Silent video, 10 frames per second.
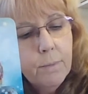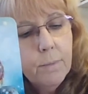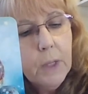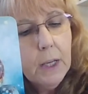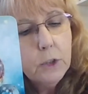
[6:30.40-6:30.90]

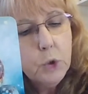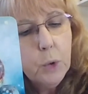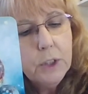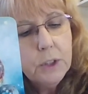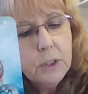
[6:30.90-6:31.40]
okay,
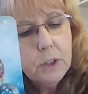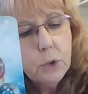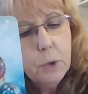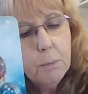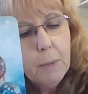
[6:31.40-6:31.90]

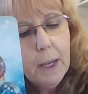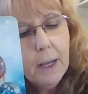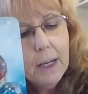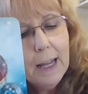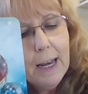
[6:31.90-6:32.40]
choices you
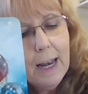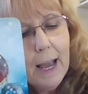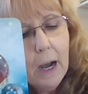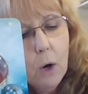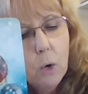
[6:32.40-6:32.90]
make
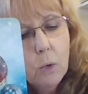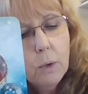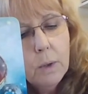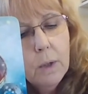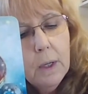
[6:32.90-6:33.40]
now,
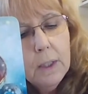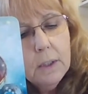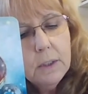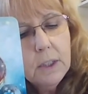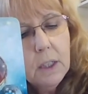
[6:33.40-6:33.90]

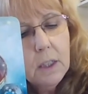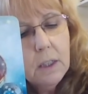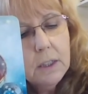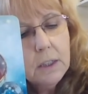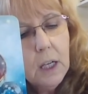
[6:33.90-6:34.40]

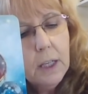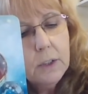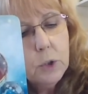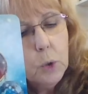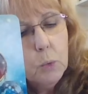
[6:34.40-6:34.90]
seeing the
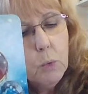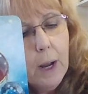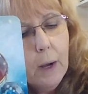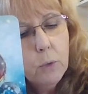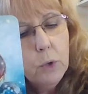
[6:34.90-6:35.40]
signs
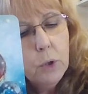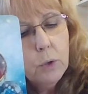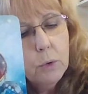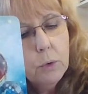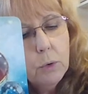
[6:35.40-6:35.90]
around
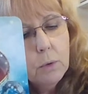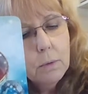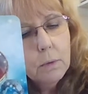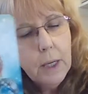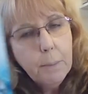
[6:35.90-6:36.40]
you,
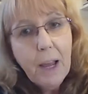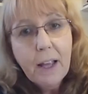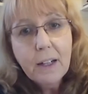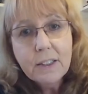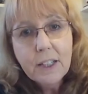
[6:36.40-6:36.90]
okay,
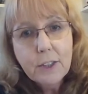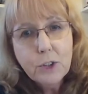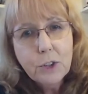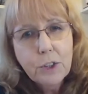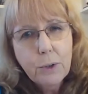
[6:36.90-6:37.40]
paying
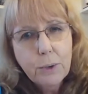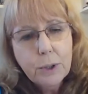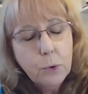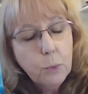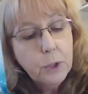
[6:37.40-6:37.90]
attention to your
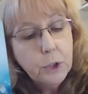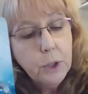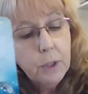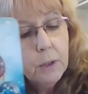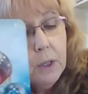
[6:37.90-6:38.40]

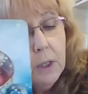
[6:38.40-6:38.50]
intuition.